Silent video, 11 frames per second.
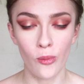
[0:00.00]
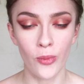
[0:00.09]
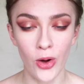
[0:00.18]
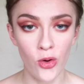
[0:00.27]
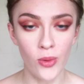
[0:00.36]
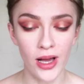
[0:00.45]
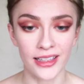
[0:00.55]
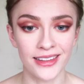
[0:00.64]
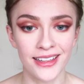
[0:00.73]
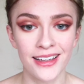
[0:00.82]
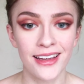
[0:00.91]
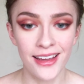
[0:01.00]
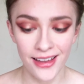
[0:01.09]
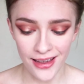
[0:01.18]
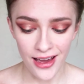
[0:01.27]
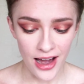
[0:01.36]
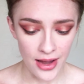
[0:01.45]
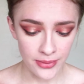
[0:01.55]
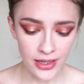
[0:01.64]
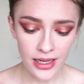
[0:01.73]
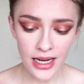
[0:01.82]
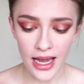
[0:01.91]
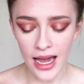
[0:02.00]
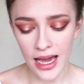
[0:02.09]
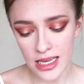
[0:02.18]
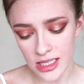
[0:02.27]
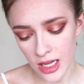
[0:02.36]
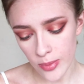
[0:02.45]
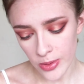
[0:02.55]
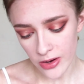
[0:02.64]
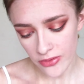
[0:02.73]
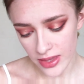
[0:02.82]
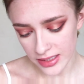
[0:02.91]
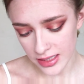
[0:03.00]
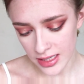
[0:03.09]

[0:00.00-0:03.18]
but oh well. I'm now going to add a bit of this